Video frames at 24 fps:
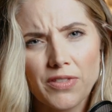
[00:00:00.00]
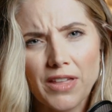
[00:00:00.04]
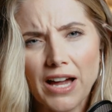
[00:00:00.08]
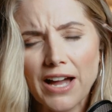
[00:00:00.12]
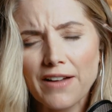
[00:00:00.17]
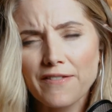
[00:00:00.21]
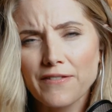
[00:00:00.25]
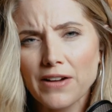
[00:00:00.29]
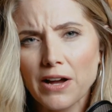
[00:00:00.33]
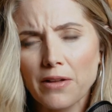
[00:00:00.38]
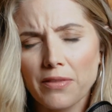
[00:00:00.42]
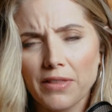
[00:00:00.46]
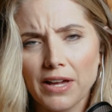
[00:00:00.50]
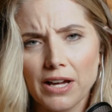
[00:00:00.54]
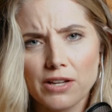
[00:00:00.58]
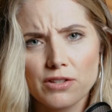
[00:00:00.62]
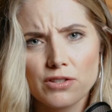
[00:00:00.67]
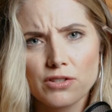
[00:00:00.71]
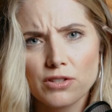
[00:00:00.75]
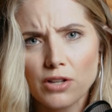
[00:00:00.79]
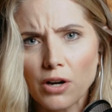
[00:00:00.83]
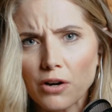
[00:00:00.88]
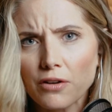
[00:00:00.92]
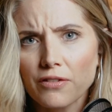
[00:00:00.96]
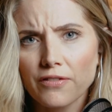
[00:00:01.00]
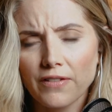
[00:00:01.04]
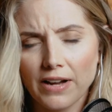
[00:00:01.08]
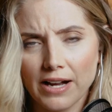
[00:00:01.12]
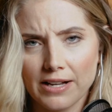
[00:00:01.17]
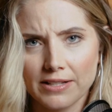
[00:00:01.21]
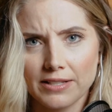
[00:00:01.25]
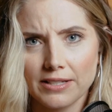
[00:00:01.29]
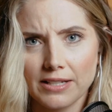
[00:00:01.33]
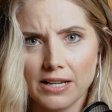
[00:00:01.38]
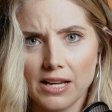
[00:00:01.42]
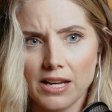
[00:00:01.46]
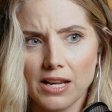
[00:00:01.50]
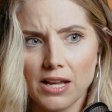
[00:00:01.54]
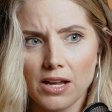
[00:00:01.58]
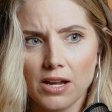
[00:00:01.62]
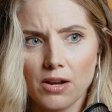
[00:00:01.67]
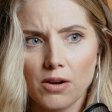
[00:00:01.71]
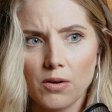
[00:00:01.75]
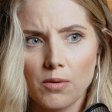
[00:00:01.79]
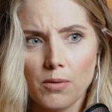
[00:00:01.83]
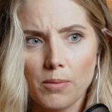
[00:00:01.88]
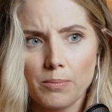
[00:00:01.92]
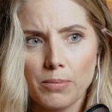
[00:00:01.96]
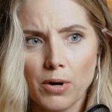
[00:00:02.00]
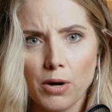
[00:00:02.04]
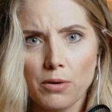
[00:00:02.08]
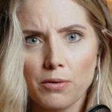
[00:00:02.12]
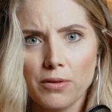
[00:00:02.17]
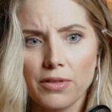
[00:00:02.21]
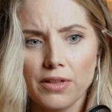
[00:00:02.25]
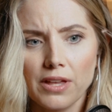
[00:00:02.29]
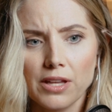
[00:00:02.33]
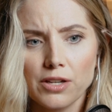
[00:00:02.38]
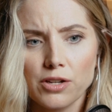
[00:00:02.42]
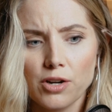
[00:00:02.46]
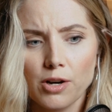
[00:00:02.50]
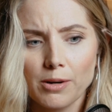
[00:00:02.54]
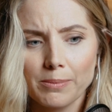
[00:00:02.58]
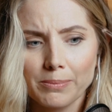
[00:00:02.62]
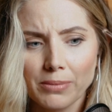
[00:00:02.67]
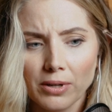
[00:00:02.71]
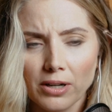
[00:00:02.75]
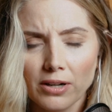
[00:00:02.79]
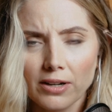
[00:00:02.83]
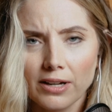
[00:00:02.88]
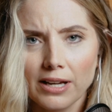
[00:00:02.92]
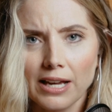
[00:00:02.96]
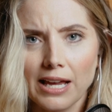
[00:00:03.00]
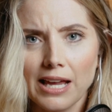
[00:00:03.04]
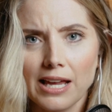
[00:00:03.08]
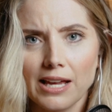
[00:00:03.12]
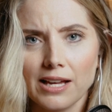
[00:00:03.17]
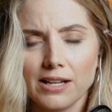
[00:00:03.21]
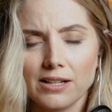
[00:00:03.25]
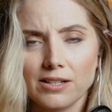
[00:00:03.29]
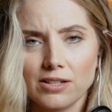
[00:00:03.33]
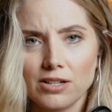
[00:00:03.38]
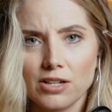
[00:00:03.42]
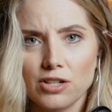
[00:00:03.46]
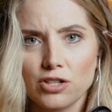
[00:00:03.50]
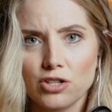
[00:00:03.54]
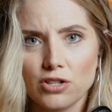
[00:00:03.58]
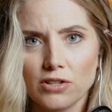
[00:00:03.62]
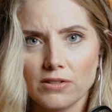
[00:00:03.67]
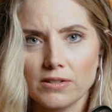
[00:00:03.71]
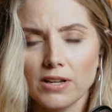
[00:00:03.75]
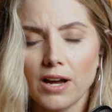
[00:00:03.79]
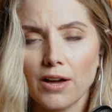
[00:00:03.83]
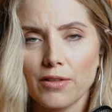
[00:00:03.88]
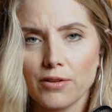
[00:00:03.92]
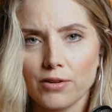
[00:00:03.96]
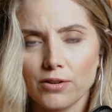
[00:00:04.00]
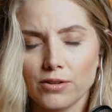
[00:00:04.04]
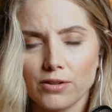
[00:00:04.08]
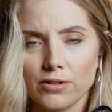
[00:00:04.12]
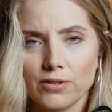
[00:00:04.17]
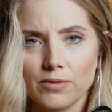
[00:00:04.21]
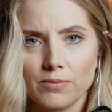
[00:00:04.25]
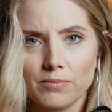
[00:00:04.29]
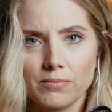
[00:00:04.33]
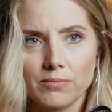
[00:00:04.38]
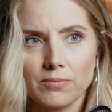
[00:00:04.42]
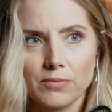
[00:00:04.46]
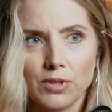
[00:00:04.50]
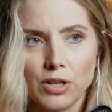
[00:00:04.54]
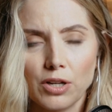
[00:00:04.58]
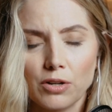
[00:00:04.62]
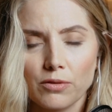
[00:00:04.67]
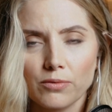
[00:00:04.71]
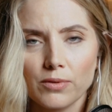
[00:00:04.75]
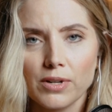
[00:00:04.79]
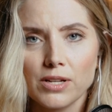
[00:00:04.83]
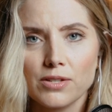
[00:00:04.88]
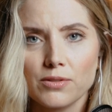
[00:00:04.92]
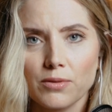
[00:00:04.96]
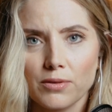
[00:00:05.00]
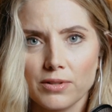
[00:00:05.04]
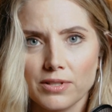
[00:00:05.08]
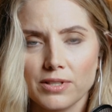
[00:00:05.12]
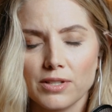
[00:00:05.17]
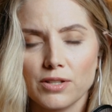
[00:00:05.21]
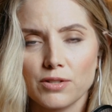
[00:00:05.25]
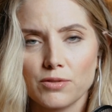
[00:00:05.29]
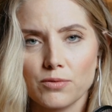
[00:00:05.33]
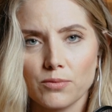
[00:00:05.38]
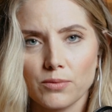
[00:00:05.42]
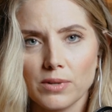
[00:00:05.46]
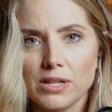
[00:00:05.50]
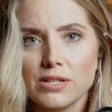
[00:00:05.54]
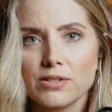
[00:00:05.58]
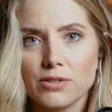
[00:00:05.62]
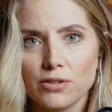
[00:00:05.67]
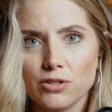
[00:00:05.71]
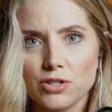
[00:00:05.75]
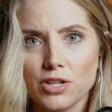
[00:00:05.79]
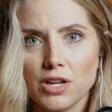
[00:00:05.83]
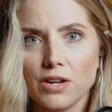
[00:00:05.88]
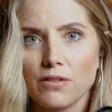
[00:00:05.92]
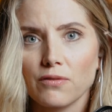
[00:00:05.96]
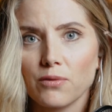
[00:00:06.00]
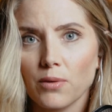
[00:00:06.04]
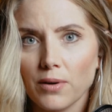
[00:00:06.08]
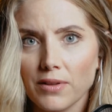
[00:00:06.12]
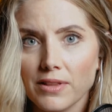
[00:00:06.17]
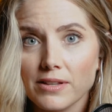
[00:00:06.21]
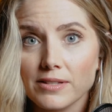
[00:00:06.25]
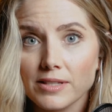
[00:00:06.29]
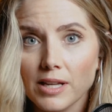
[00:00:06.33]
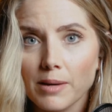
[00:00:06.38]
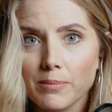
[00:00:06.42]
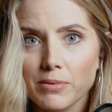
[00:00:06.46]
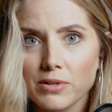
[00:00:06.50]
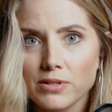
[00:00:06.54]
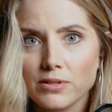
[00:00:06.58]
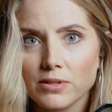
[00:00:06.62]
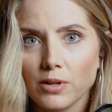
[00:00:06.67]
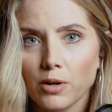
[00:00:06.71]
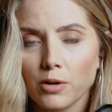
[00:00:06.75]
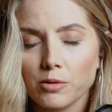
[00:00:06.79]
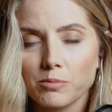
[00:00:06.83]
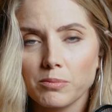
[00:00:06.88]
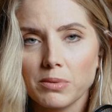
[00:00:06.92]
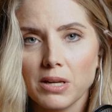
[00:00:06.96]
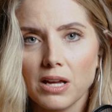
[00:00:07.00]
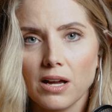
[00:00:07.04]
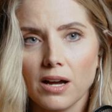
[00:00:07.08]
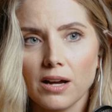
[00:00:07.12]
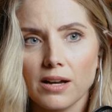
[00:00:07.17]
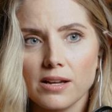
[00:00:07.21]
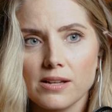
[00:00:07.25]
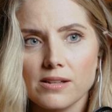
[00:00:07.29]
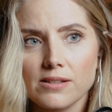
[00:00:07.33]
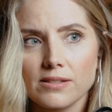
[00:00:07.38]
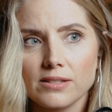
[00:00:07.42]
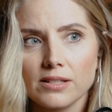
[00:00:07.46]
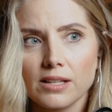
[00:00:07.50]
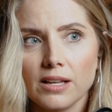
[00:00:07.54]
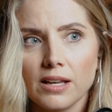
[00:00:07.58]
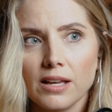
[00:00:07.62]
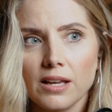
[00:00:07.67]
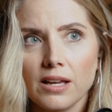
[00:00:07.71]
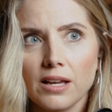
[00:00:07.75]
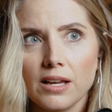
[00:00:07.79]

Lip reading: I found that so fascinating, both in your book and just other, resources researching for this episode, because